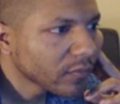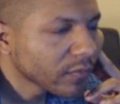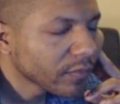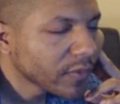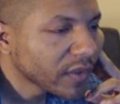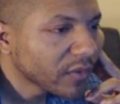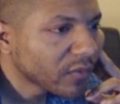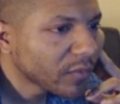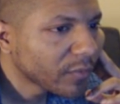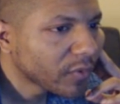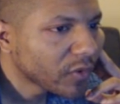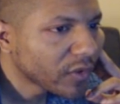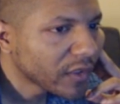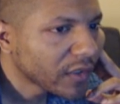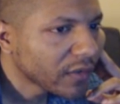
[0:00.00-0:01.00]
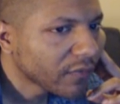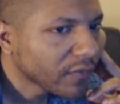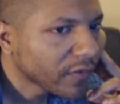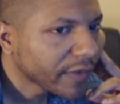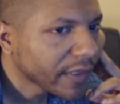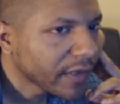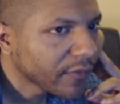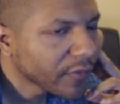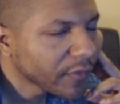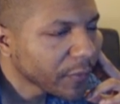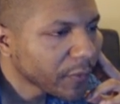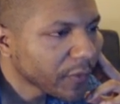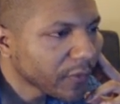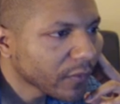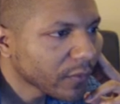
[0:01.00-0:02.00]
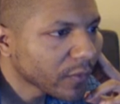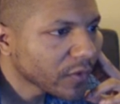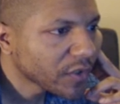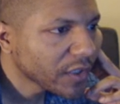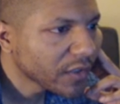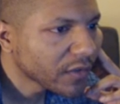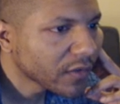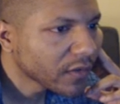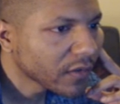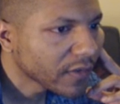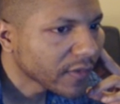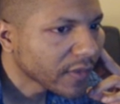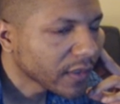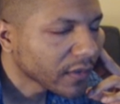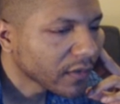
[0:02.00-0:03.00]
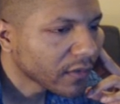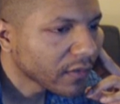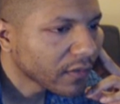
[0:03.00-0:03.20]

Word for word: But we'll put it in for now, then we'll, we'll change it in a second.